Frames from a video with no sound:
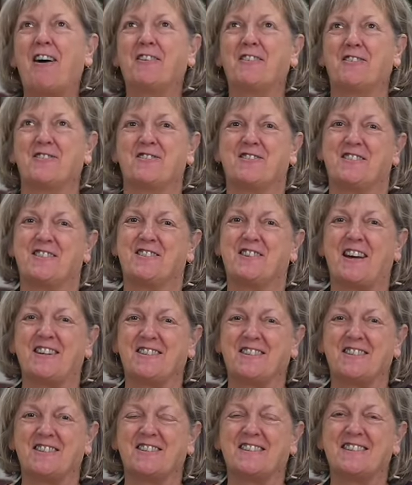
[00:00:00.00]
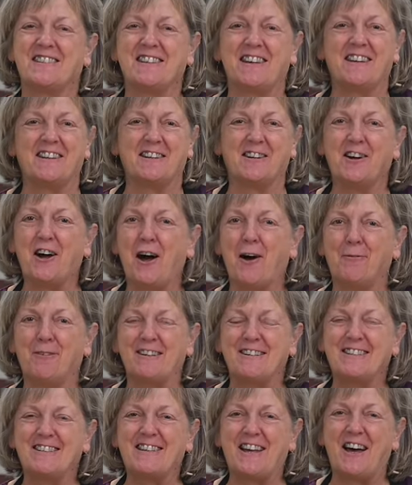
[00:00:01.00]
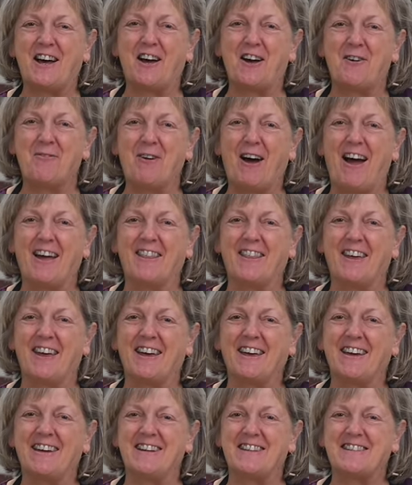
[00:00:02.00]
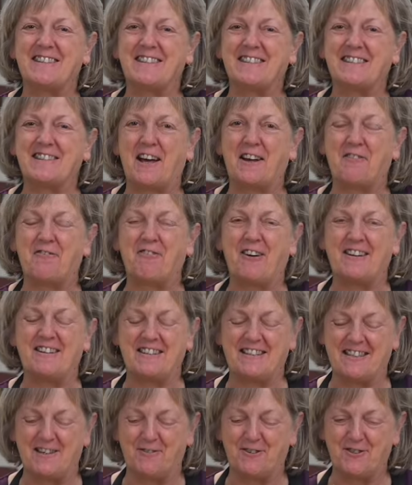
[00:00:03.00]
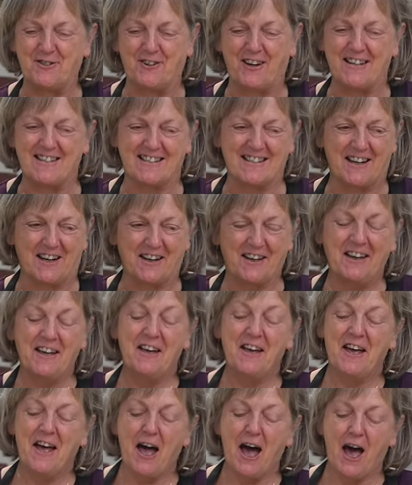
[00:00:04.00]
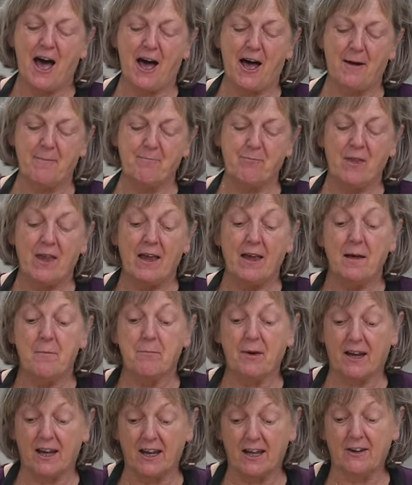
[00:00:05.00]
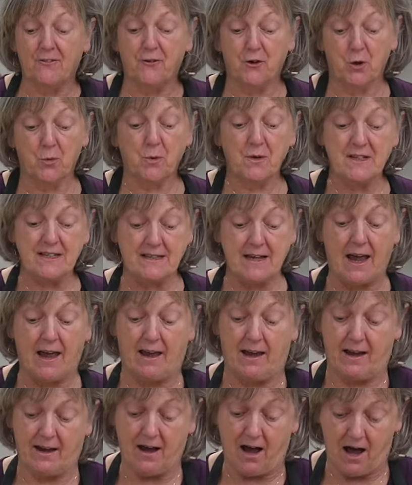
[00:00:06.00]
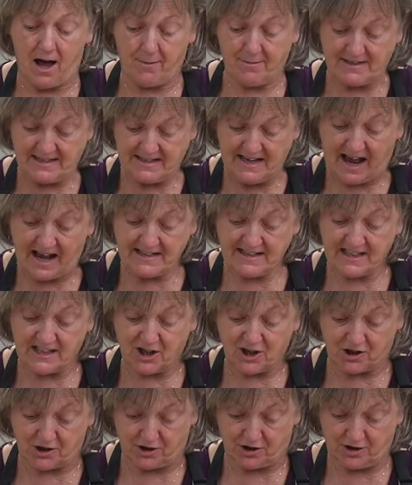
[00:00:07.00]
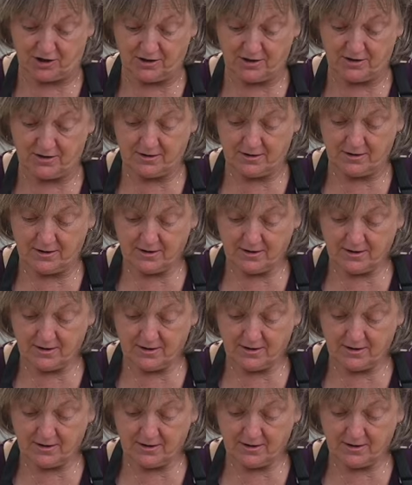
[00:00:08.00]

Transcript: out your suggestions in the comments. I think it's just kind of fun to see what you guys think. But if you were saying, I'm a sassy girl,